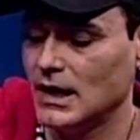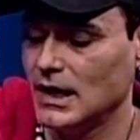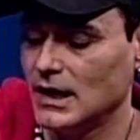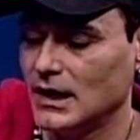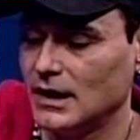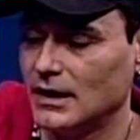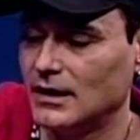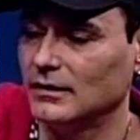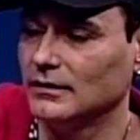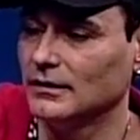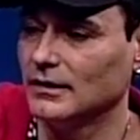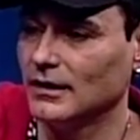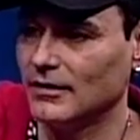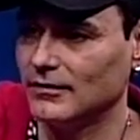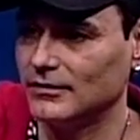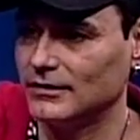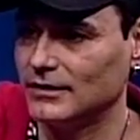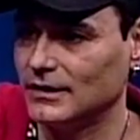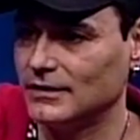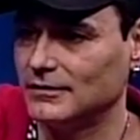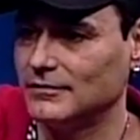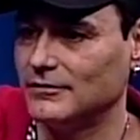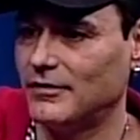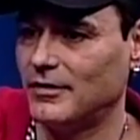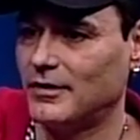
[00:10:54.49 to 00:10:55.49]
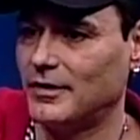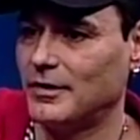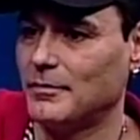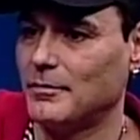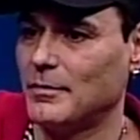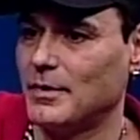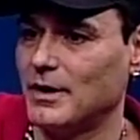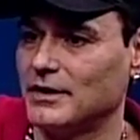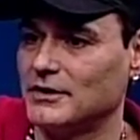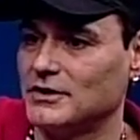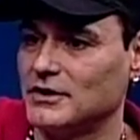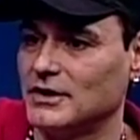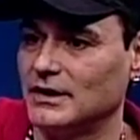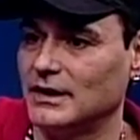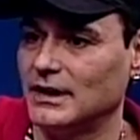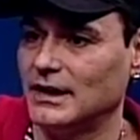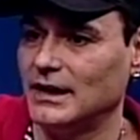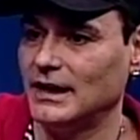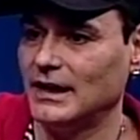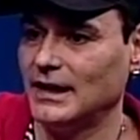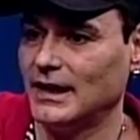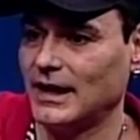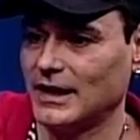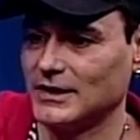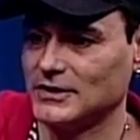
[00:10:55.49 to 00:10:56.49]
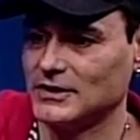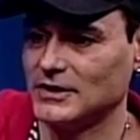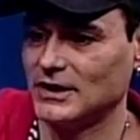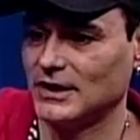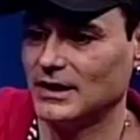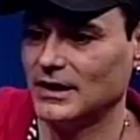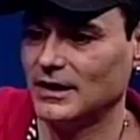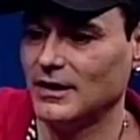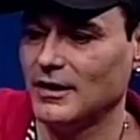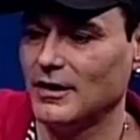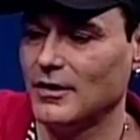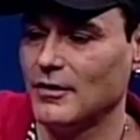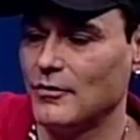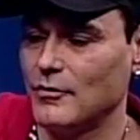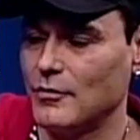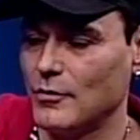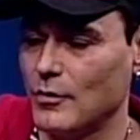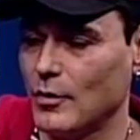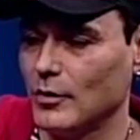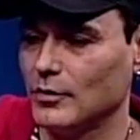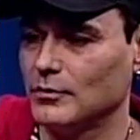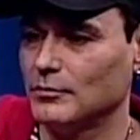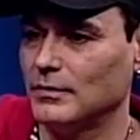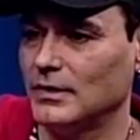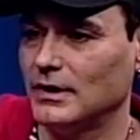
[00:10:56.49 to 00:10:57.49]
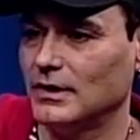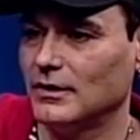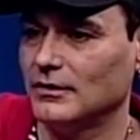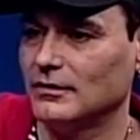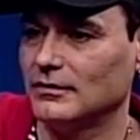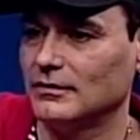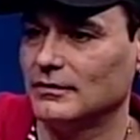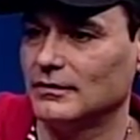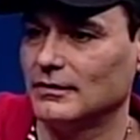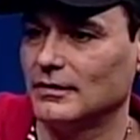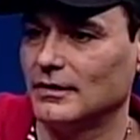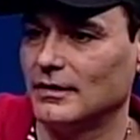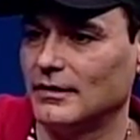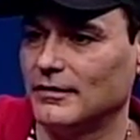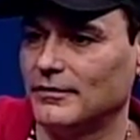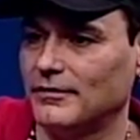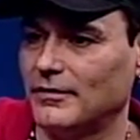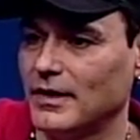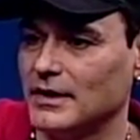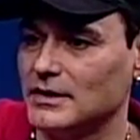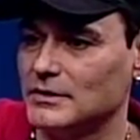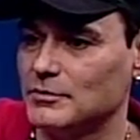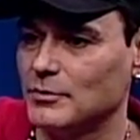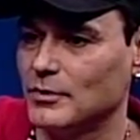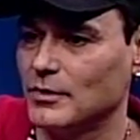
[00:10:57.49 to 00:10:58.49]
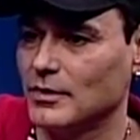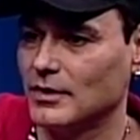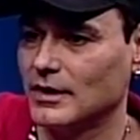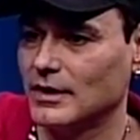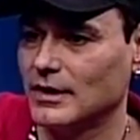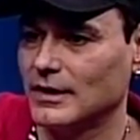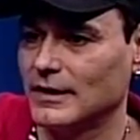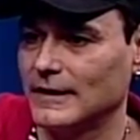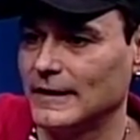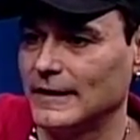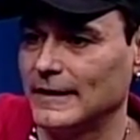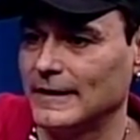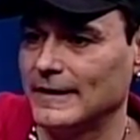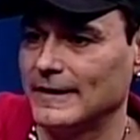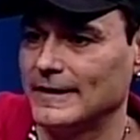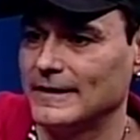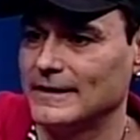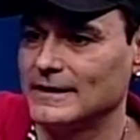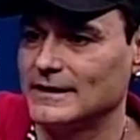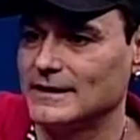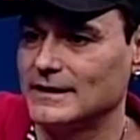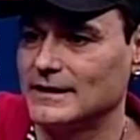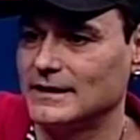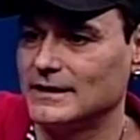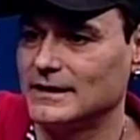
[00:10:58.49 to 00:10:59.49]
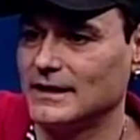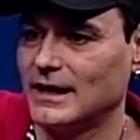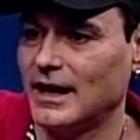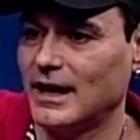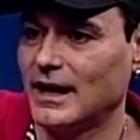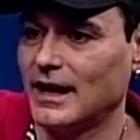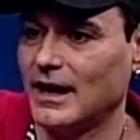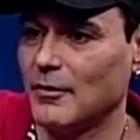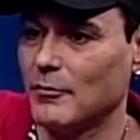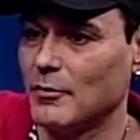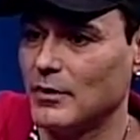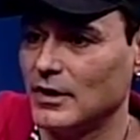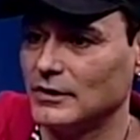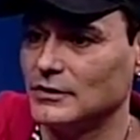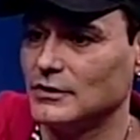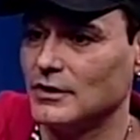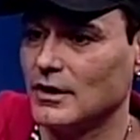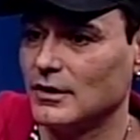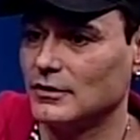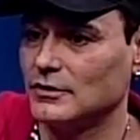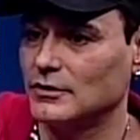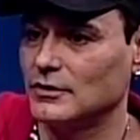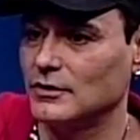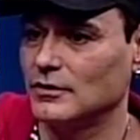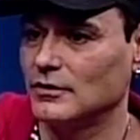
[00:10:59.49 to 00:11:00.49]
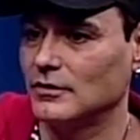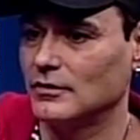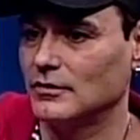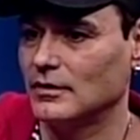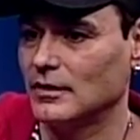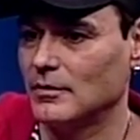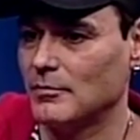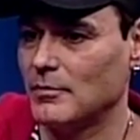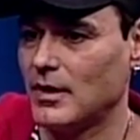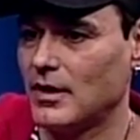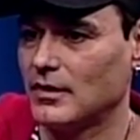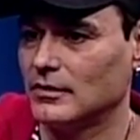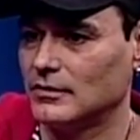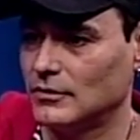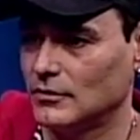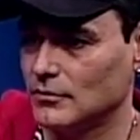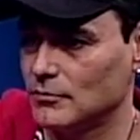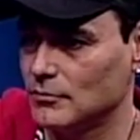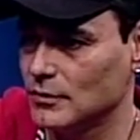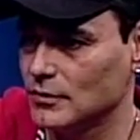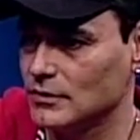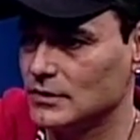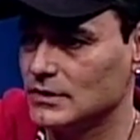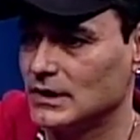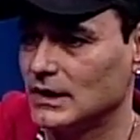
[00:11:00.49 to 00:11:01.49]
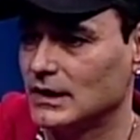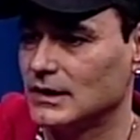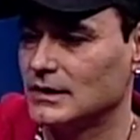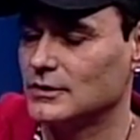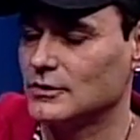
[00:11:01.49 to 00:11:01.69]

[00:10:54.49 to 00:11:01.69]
He loved it very much, and he actually wrote me on Facebook saying, I want to talk to you about your music.